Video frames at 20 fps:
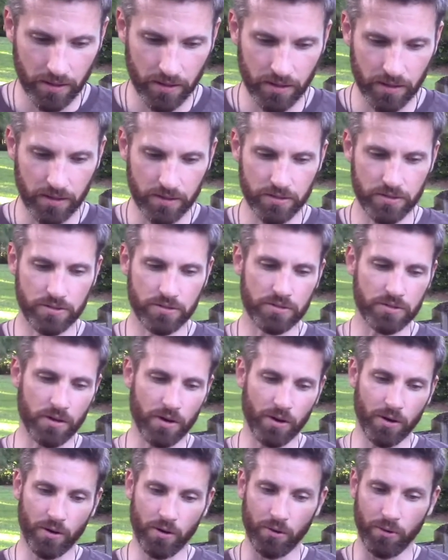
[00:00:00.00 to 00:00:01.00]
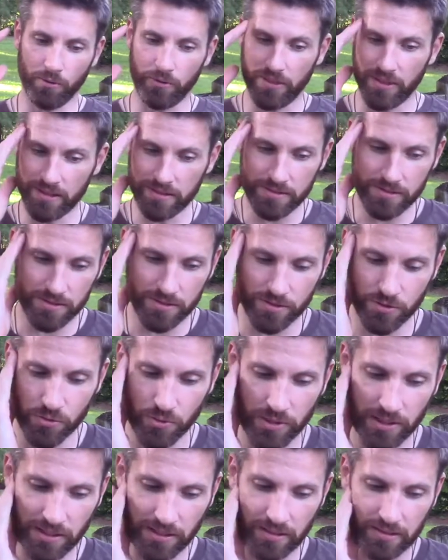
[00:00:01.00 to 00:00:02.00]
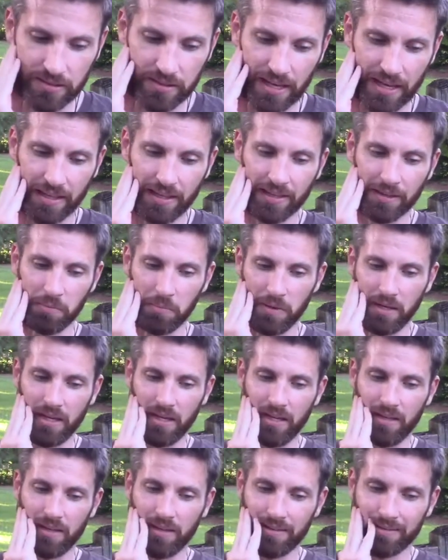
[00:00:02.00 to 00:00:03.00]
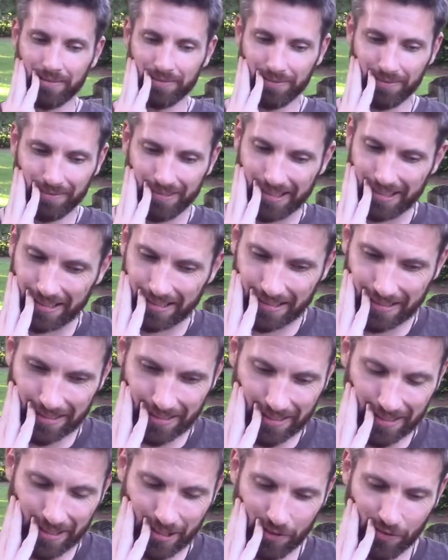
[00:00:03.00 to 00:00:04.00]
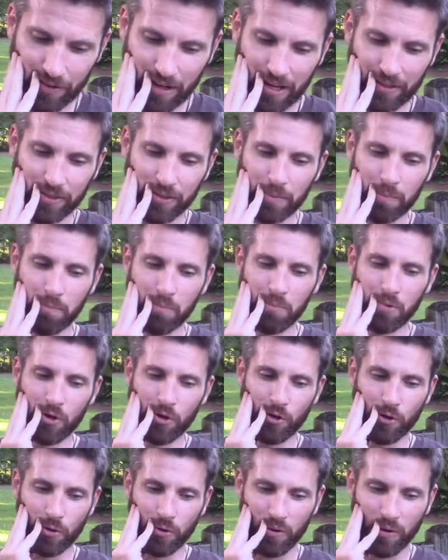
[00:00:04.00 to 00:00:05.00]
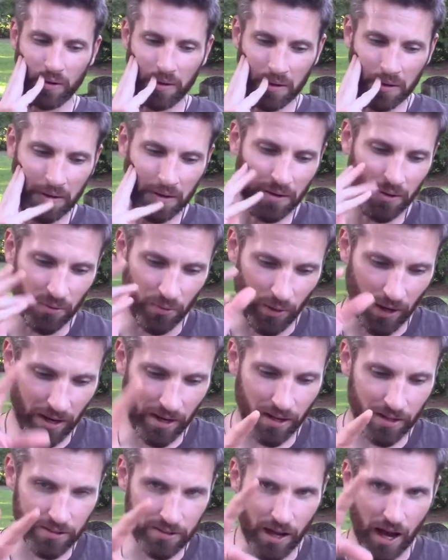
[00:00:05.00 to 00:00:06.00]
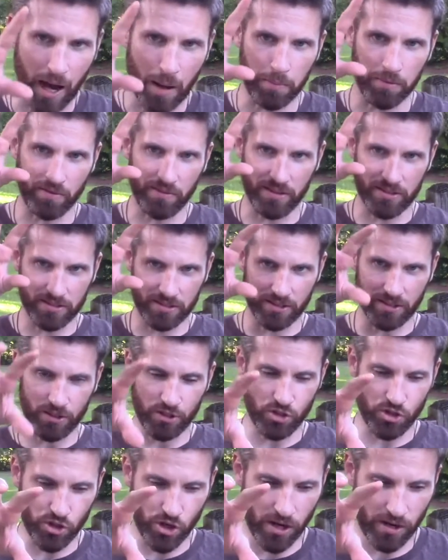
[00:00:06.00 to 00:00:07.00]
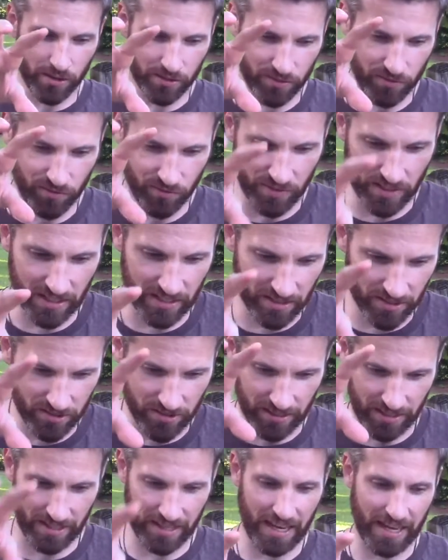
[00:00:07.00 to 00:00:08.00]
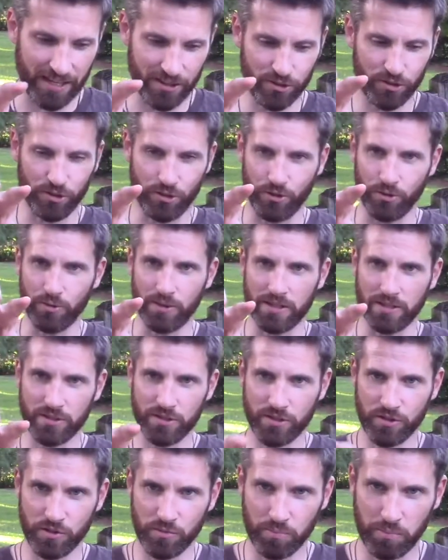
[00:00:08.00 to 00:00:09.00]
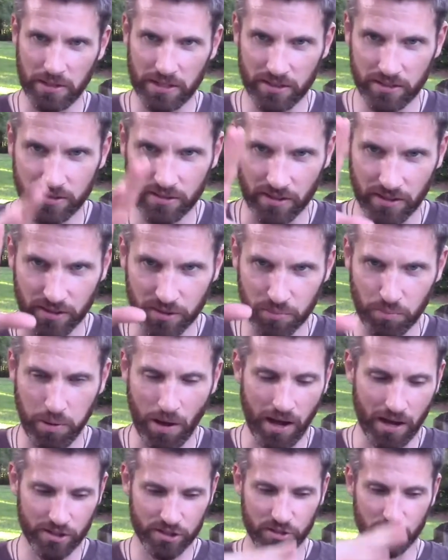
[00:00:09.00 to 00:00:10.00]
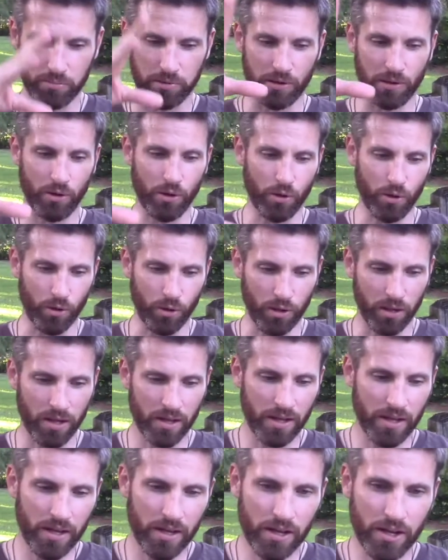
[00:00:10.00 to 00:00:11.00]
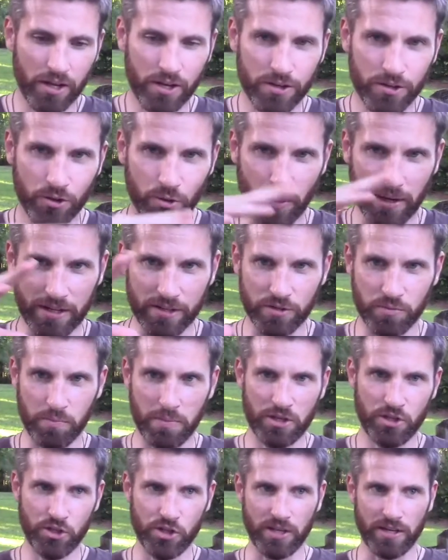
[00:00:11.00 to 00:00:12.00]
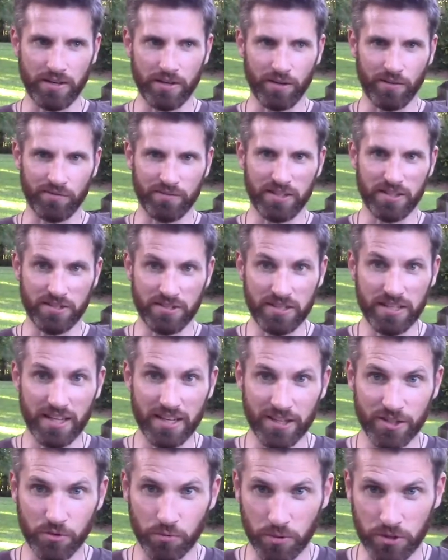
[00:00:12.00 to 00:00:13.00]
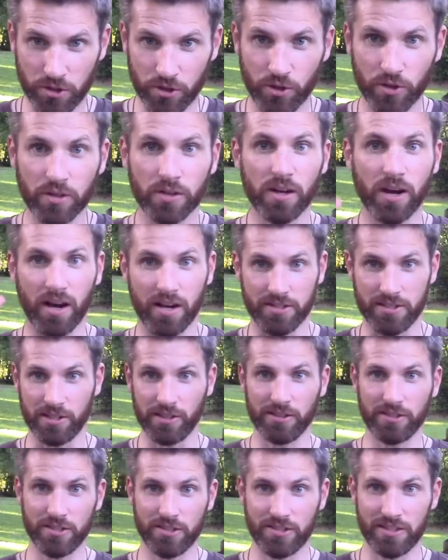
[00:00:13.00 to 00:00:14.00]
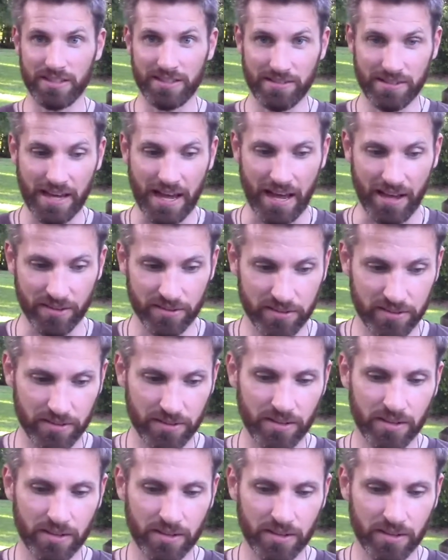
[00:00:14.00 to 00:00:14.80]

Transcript: So this is really telling me you've got the Moon right on top of this conjunct Venus and Ketu that speaks to this possible whole transmission of disease, which could cause illness and death